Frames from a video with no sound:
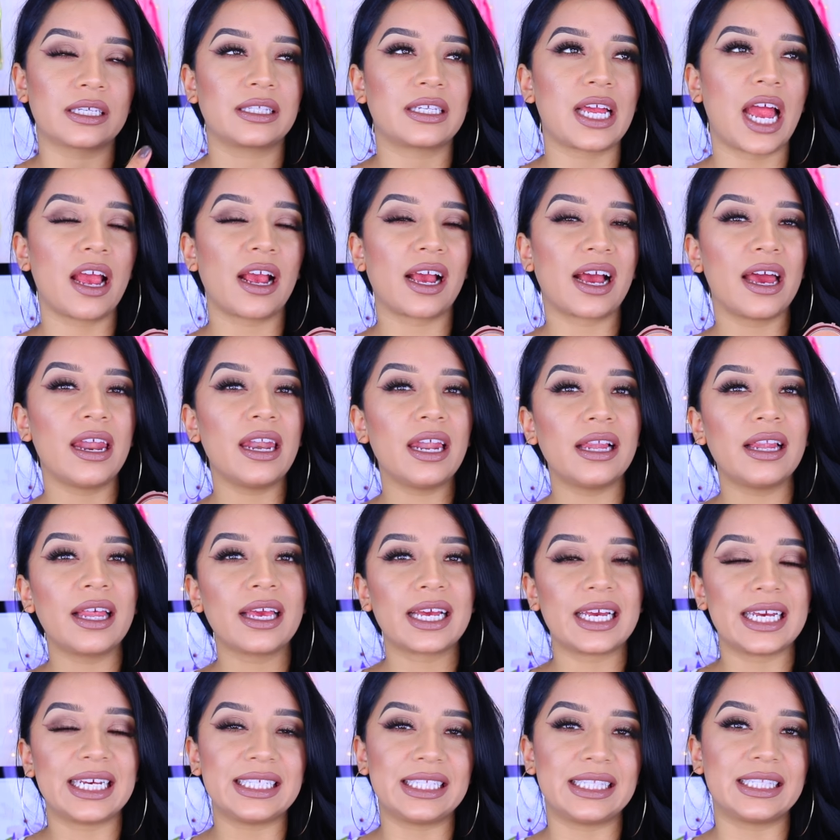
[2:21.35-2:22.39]
kind of
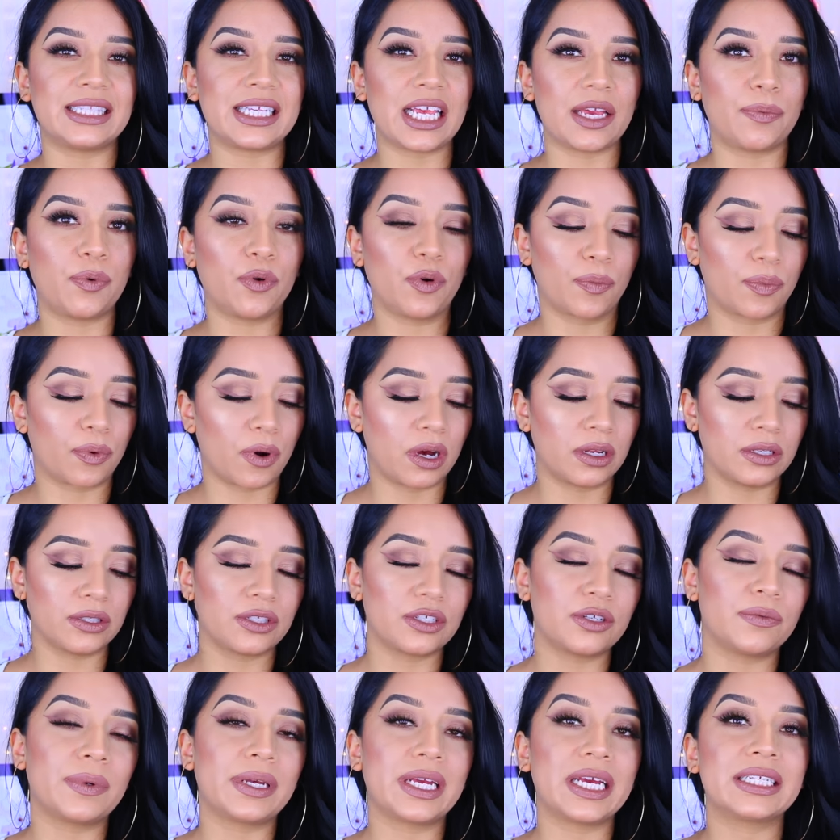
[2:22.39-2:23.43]
like a staple
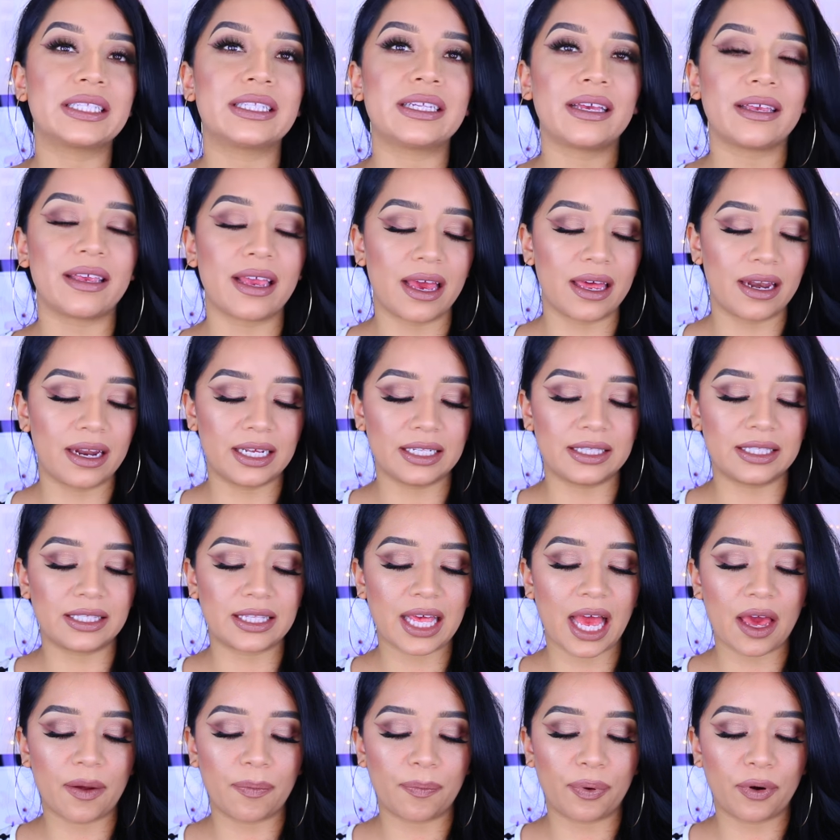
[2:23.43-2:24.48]
bronzer because again, it's
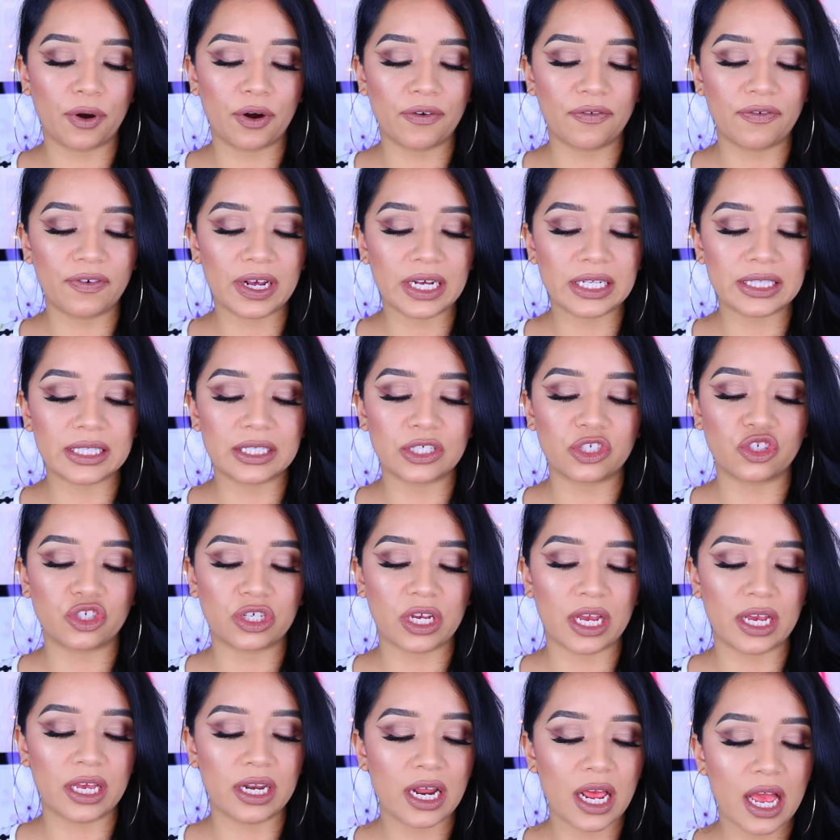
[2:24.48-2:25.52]
that perfect
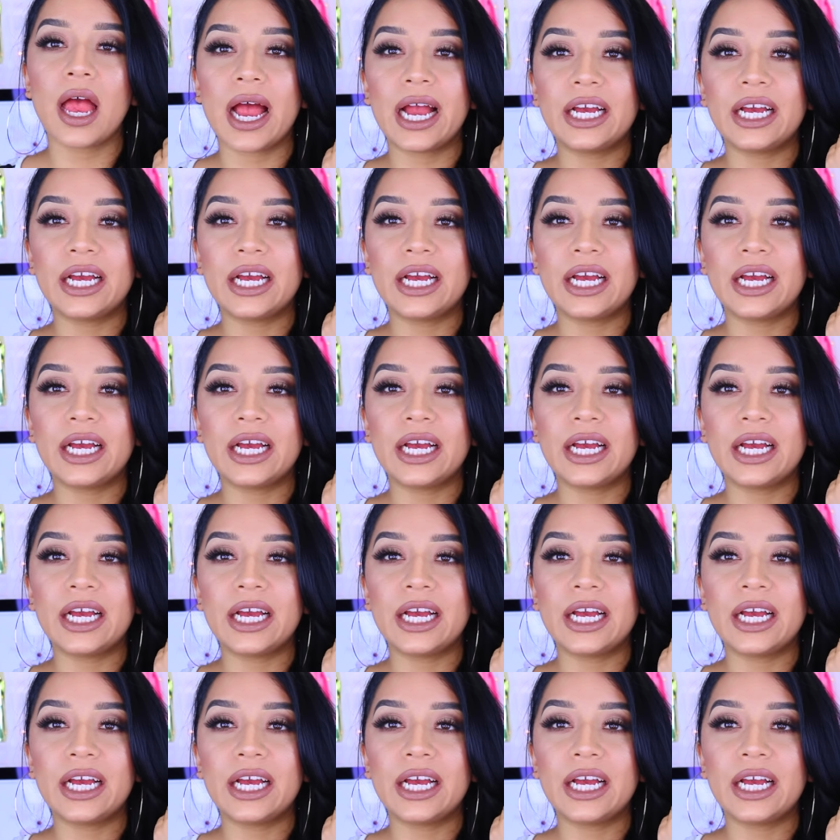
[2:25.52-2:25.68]
shade.